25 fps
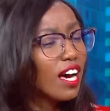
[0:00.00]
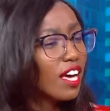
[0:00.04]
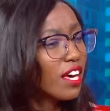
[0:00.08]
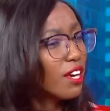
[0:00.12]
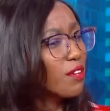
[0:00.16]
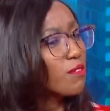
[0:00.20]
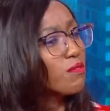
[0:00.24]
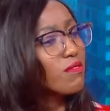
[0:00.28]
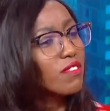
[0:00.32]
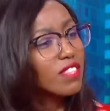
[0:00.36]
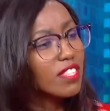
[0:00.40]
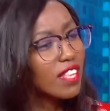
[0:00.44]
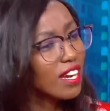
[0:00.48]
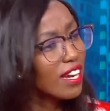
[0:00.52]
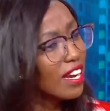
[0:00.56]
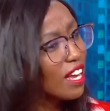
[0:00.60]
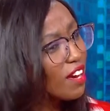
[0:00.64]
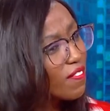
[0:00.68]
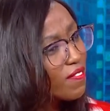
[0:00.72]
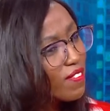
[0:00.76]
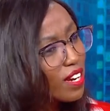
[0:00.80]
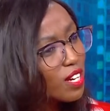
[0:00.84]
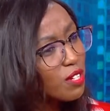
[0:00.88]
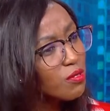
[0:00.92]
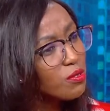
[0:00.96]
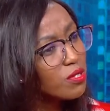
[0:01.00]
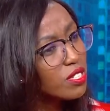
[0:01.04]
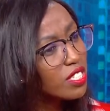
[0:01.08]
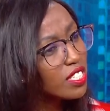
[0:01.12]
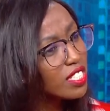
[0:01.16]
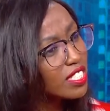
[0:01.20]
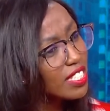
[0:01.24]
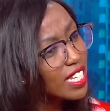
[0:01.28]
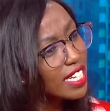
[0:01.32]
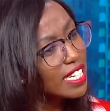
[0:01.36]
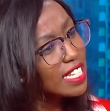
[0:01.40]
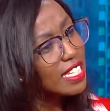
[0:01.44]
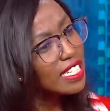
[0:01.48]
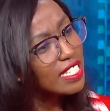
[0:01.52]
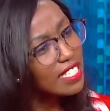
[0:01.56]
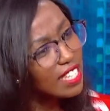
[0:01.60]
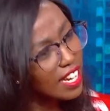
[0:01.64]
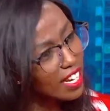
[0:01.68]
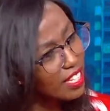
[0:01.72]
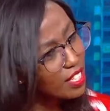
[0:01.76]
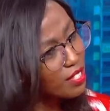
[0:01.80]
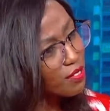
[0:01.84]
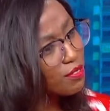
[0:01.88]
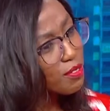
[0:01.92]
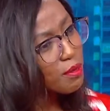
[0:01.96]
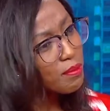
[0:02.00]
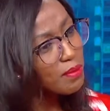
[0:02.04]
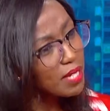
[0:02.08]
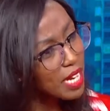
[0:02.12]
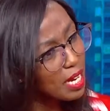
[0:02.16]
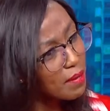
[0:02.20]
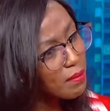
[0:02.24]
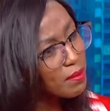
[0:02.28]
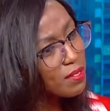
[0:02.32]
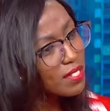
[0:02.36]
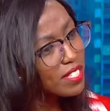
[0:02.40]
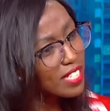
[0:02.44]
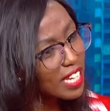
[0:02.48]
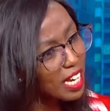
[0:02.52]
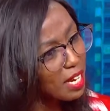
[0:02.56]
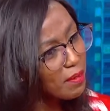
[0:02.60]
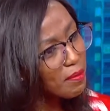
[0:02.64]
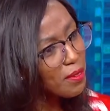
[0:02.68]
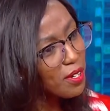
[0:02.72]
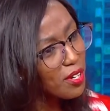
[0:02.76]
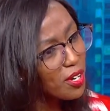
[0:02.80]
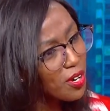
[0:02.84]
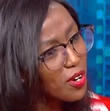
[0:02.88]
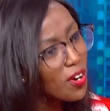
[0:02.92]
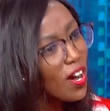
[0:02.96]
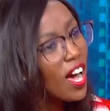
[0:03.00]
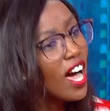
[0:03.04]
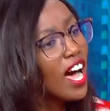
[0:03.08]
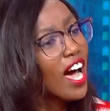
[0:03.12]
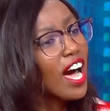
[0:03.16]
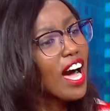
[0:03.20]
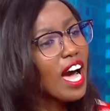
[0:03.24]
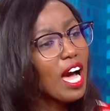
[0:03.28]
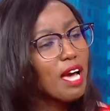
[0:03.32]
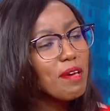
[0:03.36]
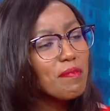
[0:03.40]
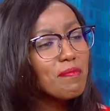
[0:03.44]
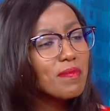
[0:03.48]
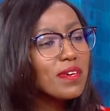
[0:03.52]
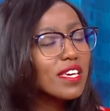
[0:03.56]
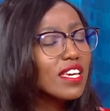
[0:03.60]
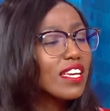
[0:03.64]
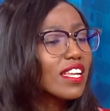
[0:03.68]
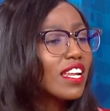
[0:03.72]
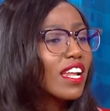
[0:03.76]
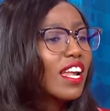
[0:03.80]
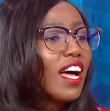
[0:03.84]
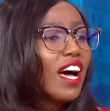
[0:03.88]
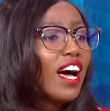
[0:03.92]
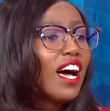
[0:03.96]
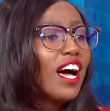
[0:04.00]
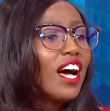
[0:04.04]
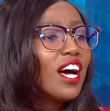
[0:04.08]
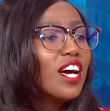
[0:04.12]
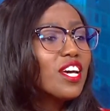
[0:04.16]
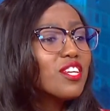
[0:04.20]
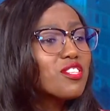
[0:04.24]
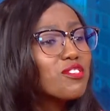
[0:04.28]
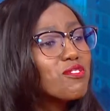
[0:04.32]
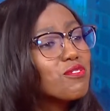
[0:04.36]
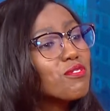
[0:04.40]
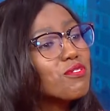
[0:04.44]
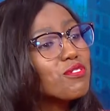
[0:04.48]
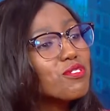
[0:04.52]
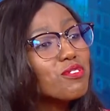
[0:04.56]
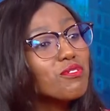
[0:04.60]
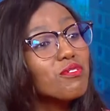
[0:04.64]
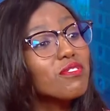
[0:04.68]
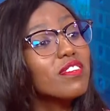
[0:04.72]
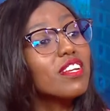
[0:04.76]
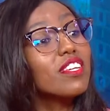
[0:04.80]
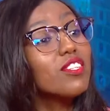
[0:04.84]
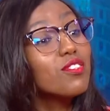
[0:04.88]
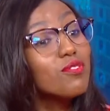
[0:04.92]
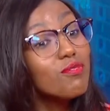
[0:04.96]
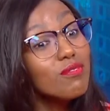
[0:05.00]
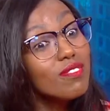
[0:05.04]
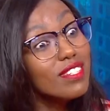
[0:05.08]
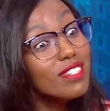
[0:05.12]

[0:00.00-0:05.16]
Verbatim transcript: Uh, the love languages, I need touch from time to time, you know? Yes, I mean, ma'am. You, you, you